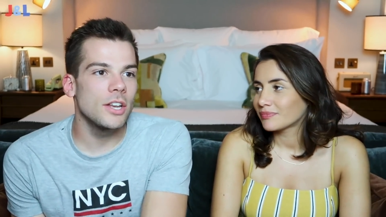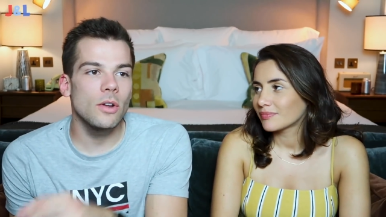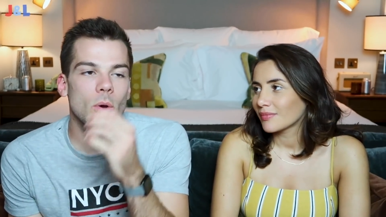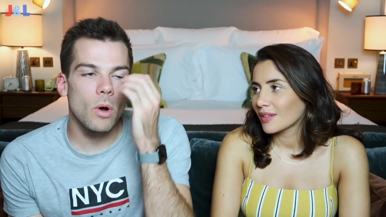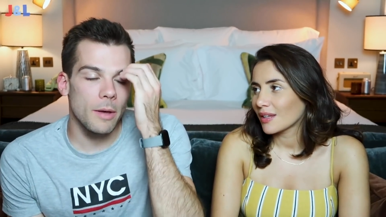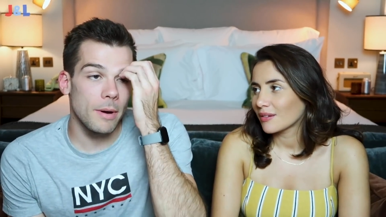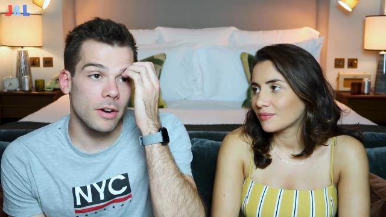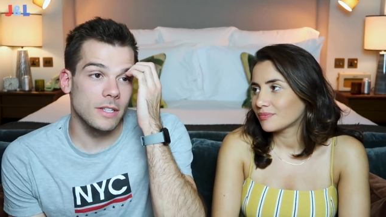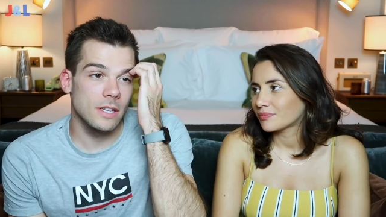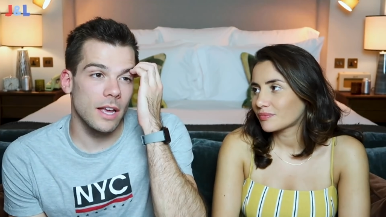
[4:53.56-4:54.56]
Speaker 1: I don't know why
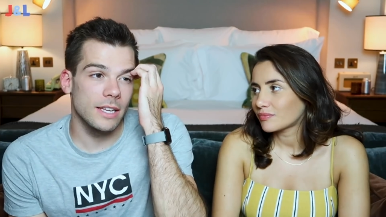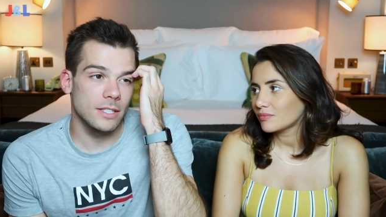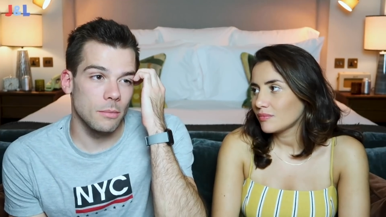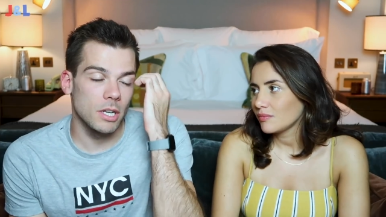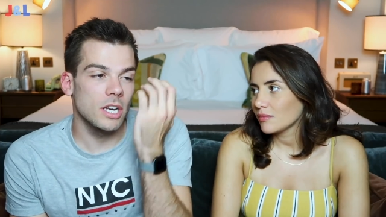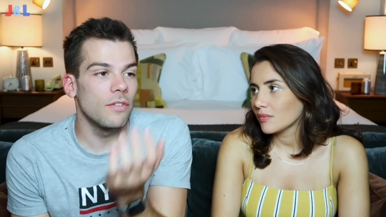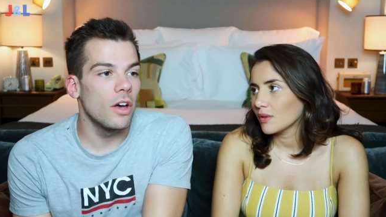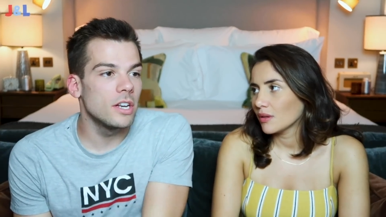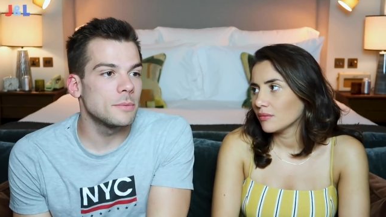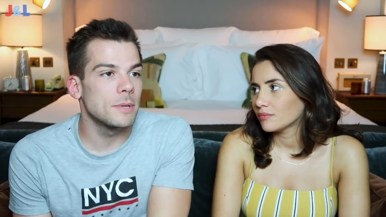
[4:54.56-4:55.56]
Americans like it so much. I've
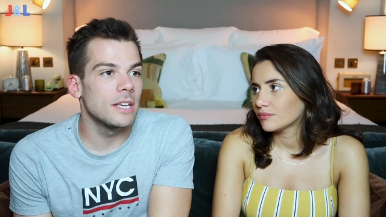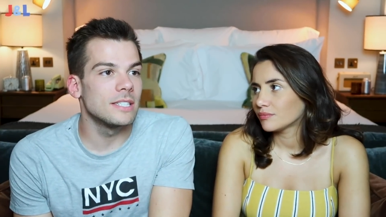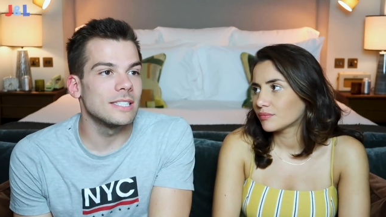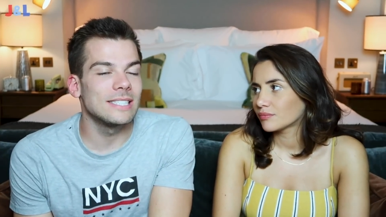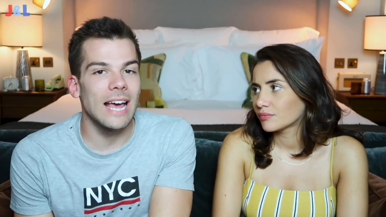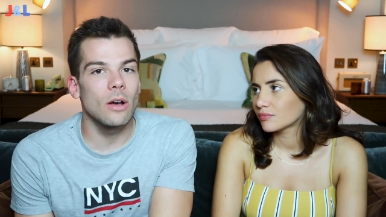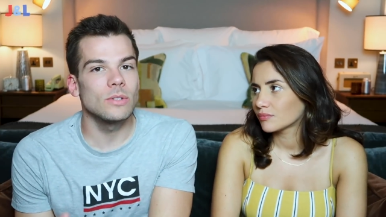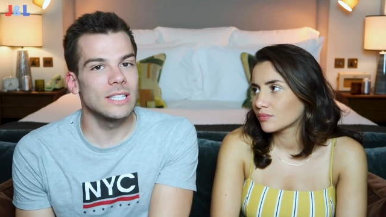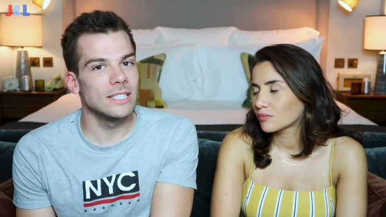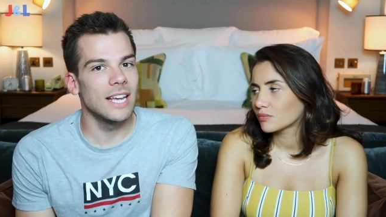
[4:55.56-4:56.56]
heard it's because it
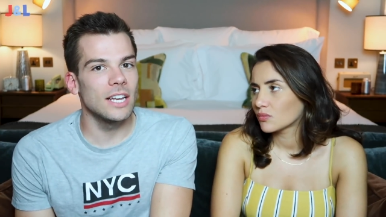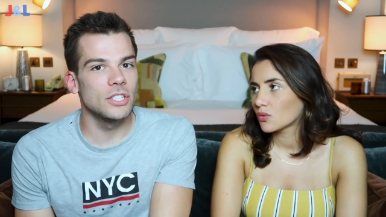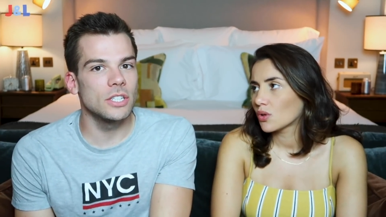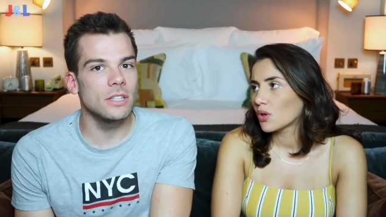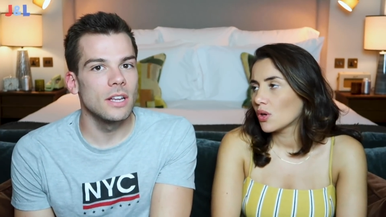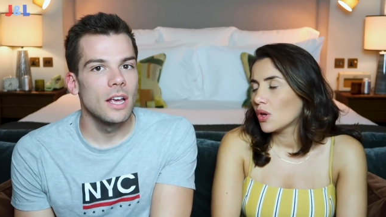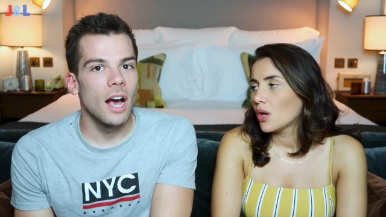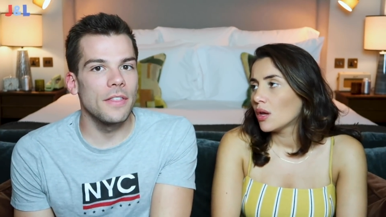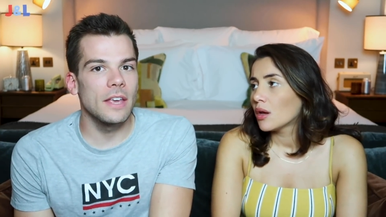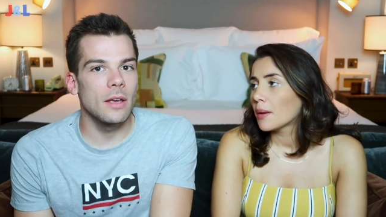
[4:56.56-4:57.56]
sounds intelligent.
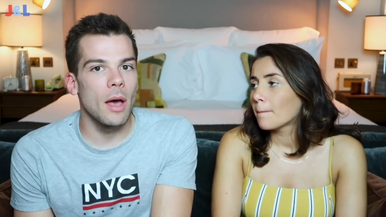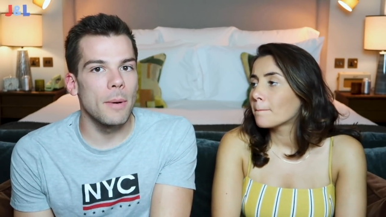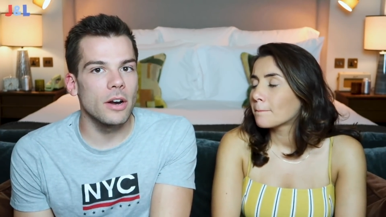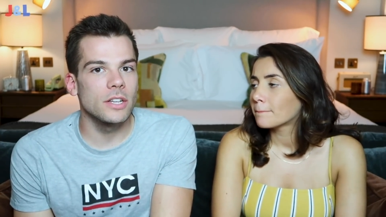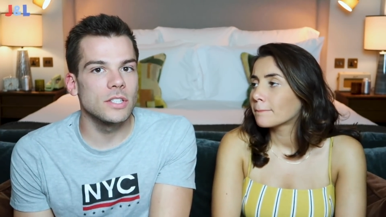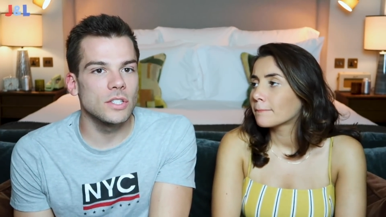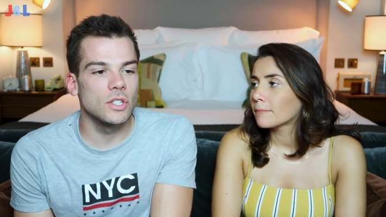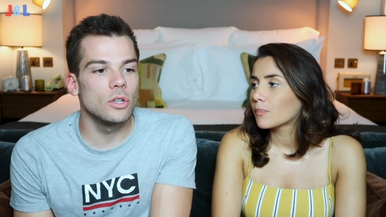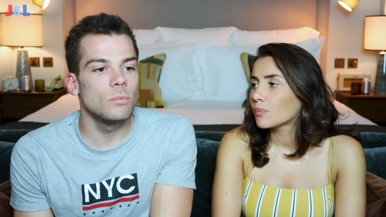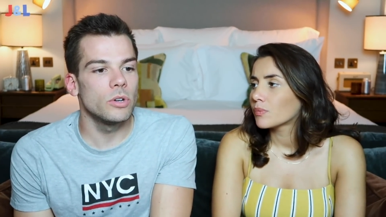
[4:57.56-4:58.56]
I think Americans
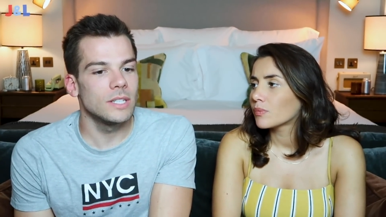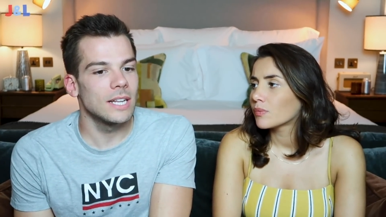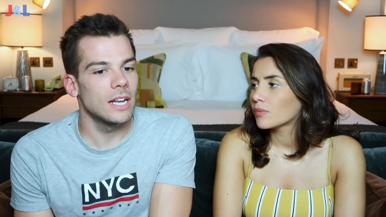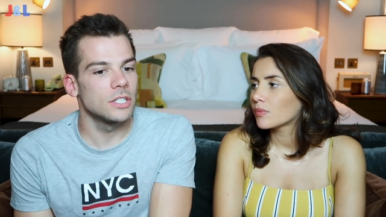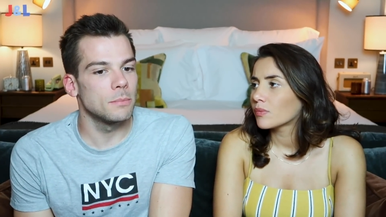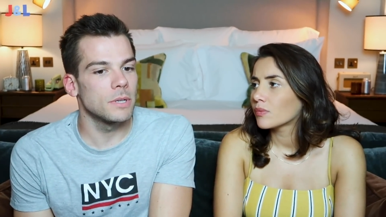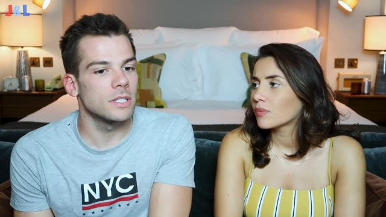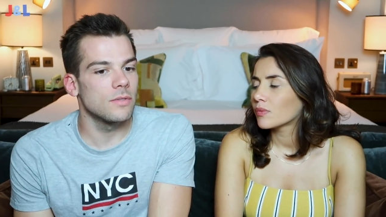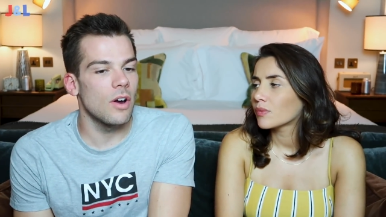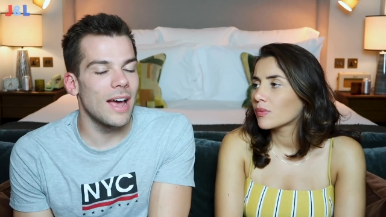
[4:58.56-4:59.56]
assume we're intelligent because
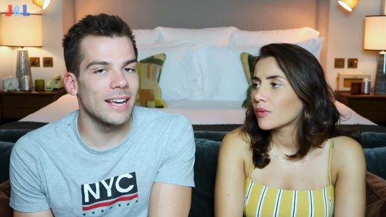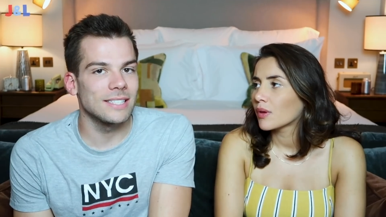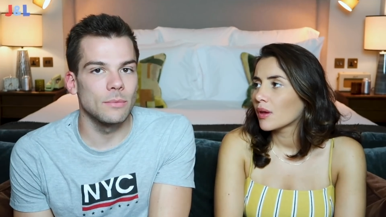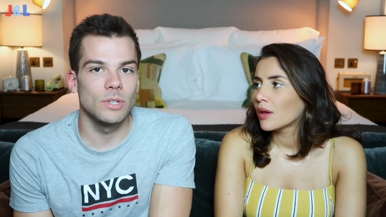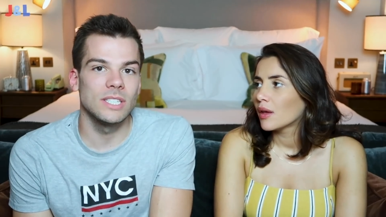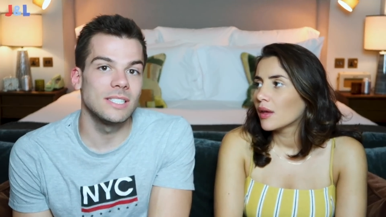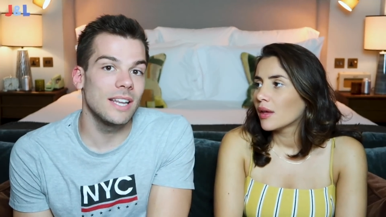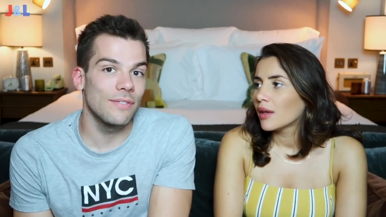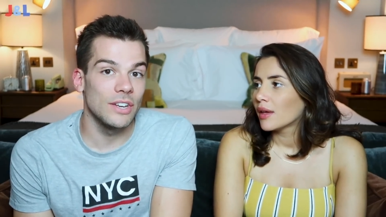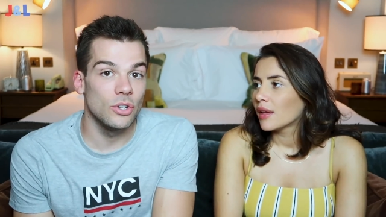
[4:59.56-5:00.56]
of our accent, which is
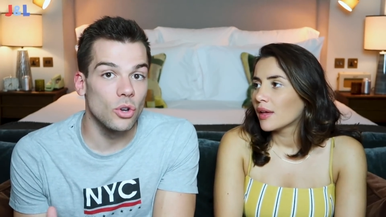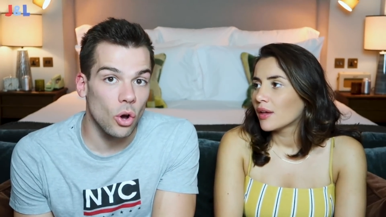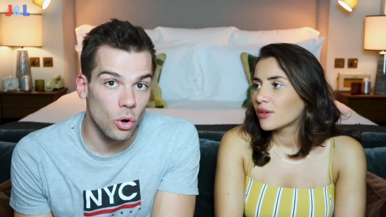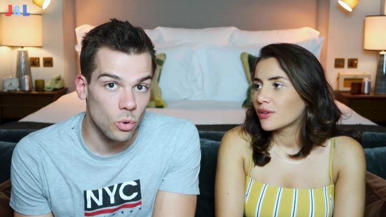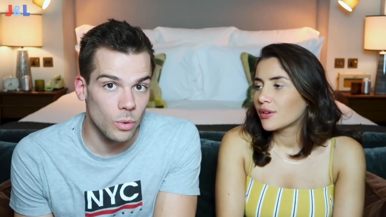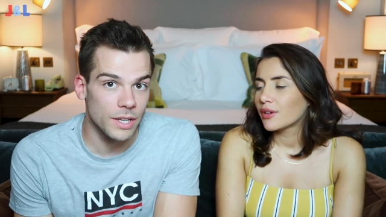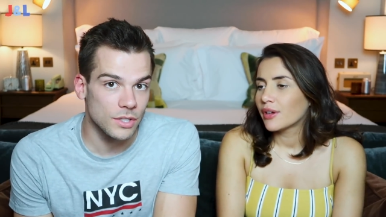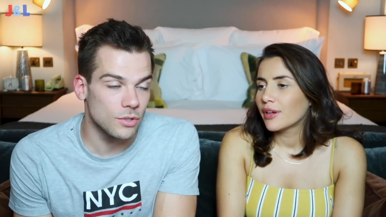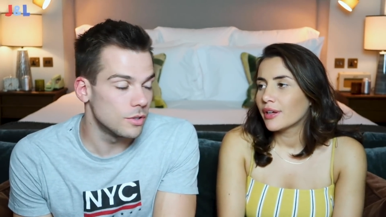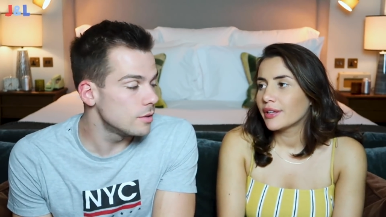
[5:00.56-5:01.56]
definitely not always
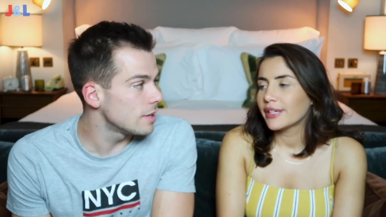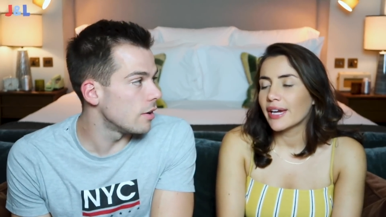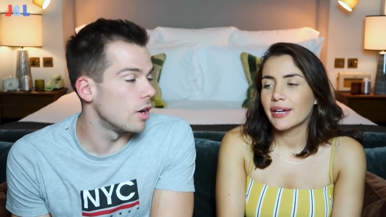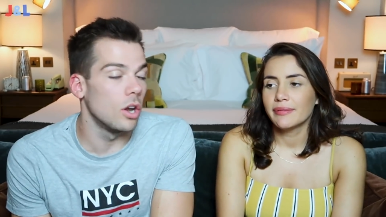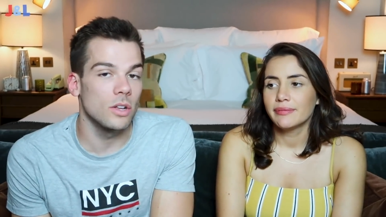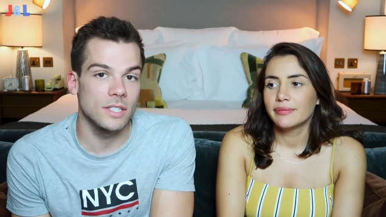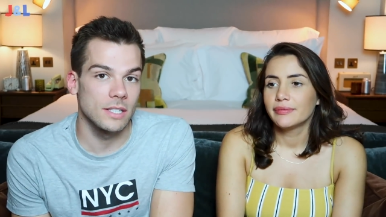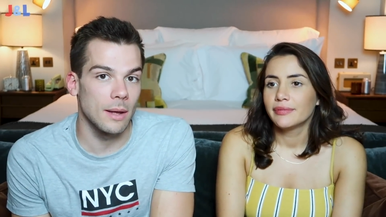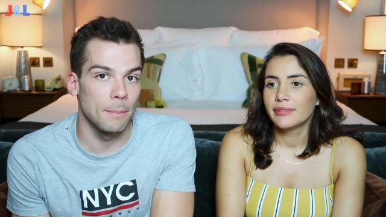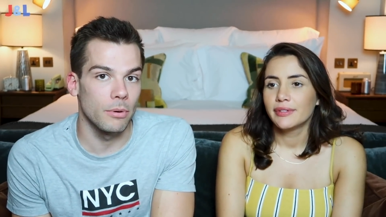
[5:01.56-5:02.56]
true. Yeah. There are lots of
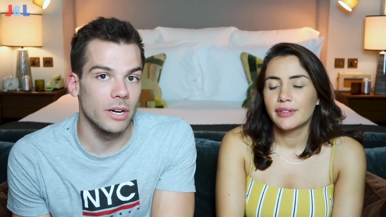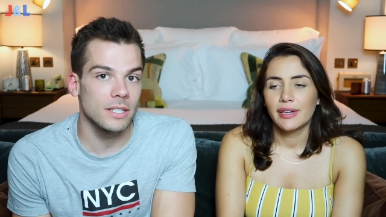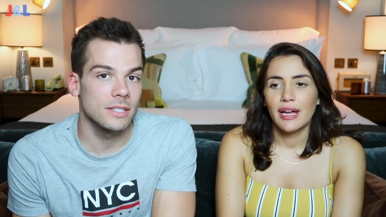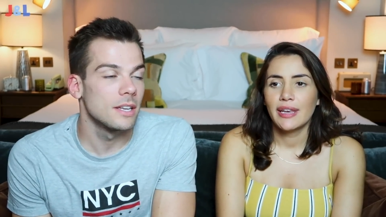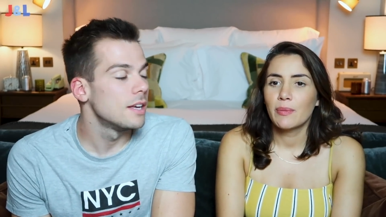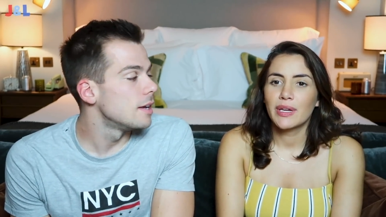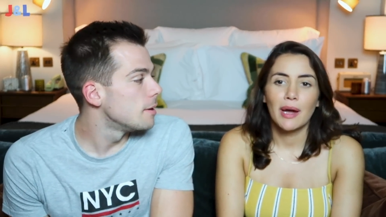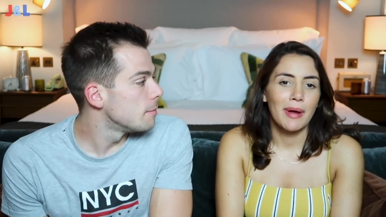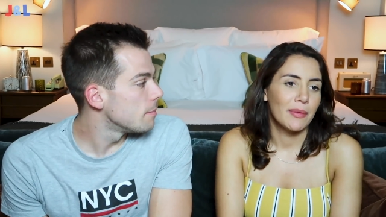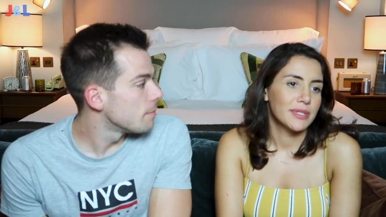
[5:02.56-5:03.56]
dumb Brits. And
Speaker 2: then we
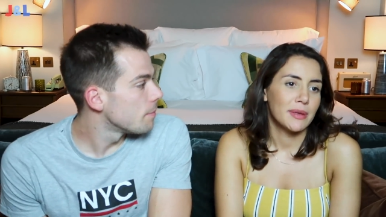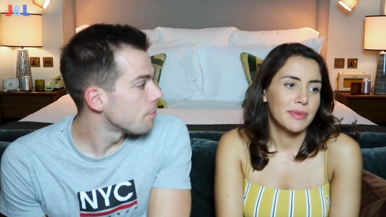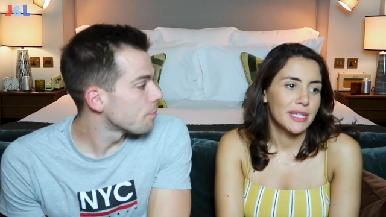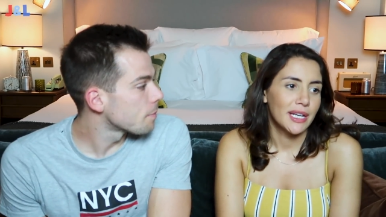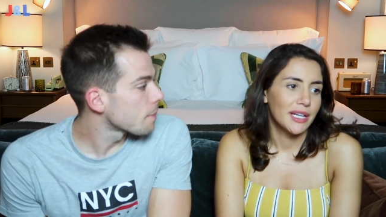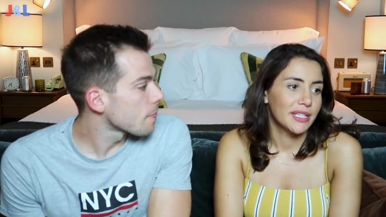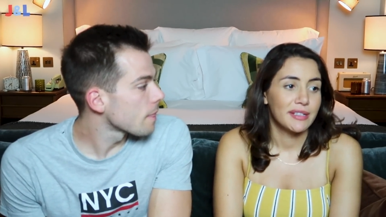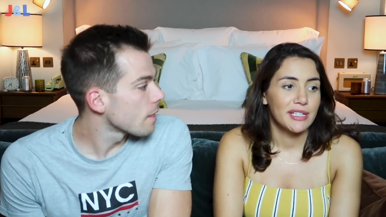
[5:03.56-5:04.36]
come out with something like,